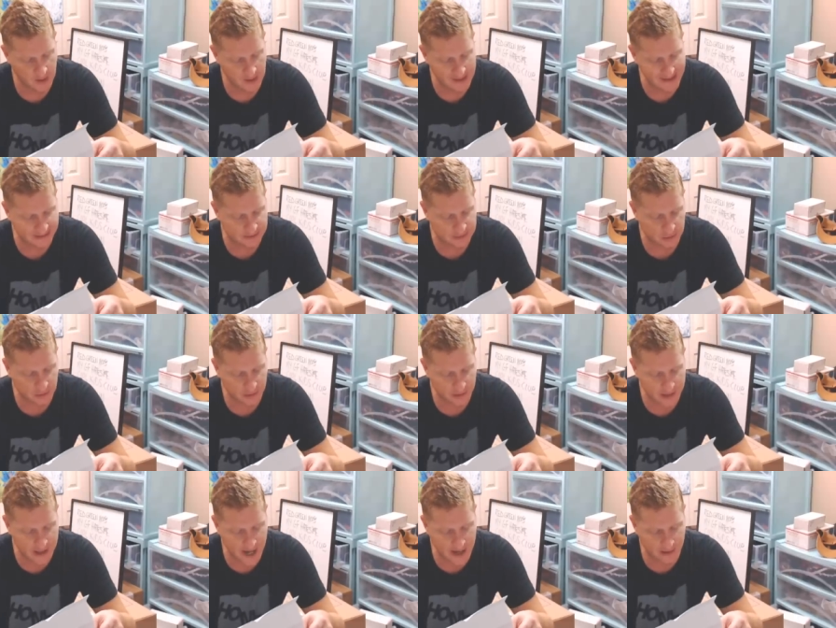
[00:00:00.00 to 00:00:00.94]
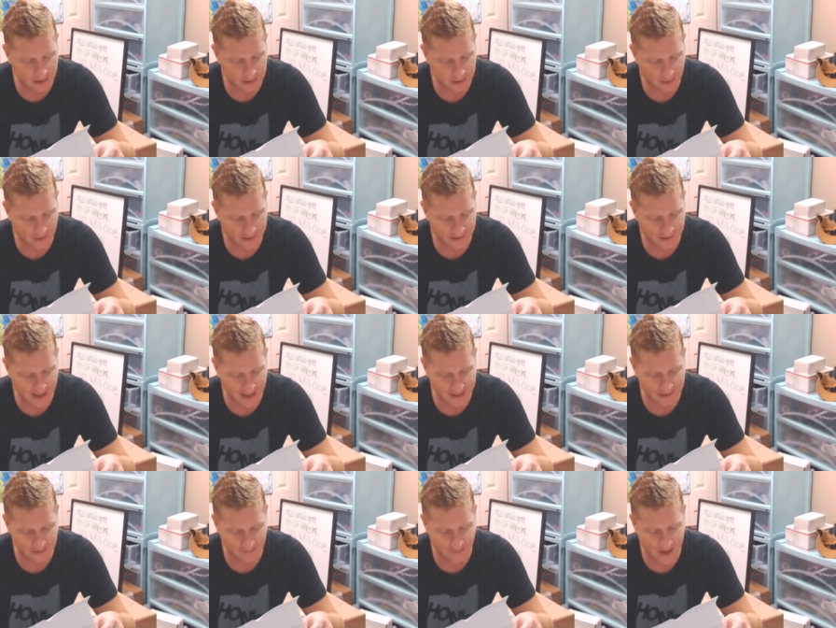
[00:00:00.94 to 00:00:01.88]
It's truly an honor to go
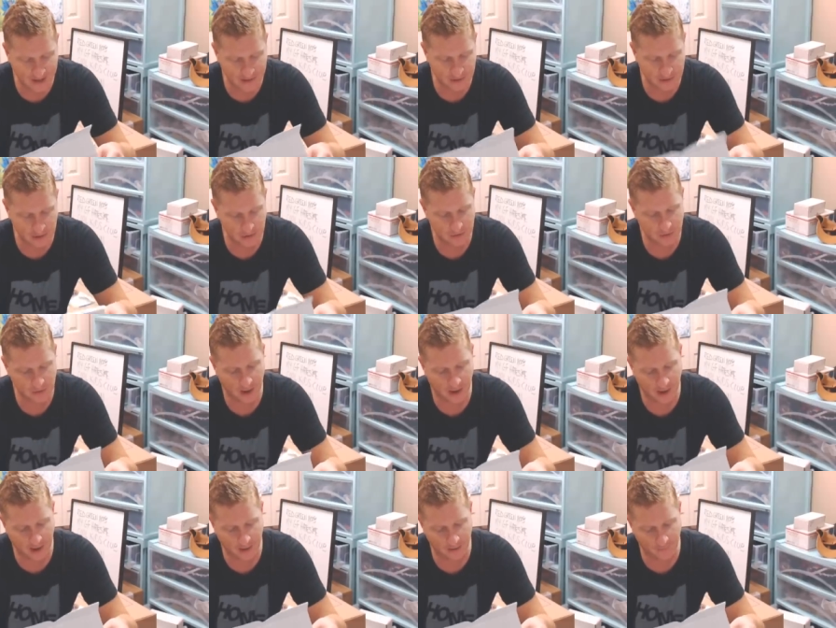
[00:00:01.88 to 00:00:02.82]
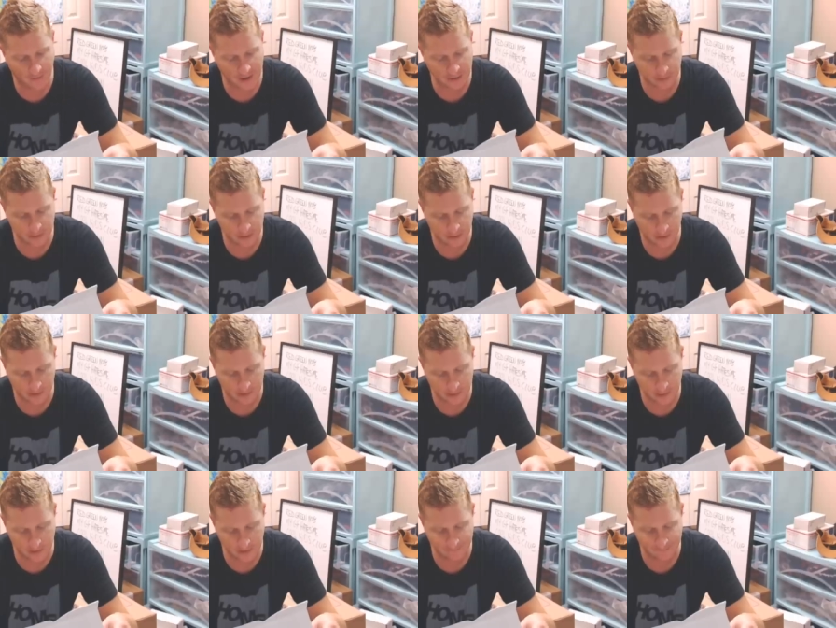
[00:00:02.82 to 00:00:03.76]
online and watch you uh, watch what you are
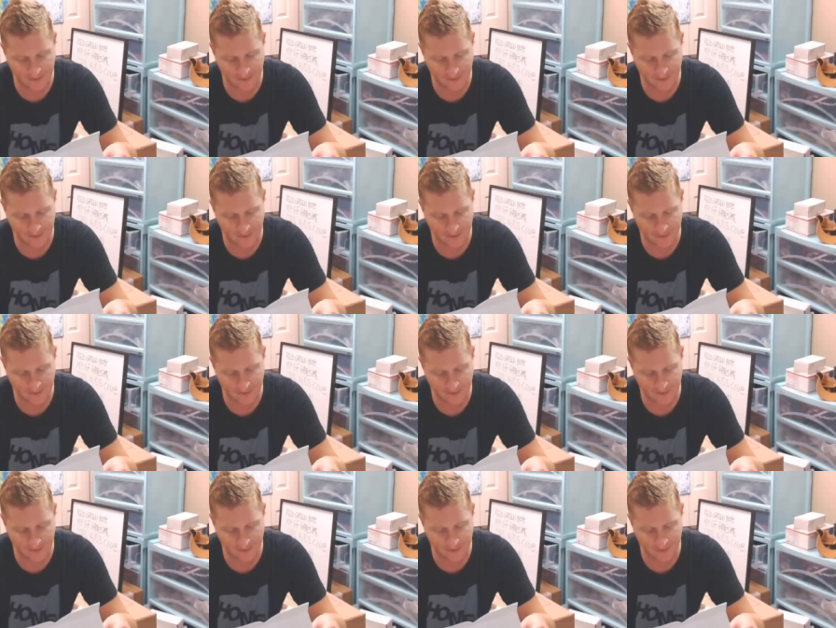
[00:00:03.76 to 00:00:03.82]
doing.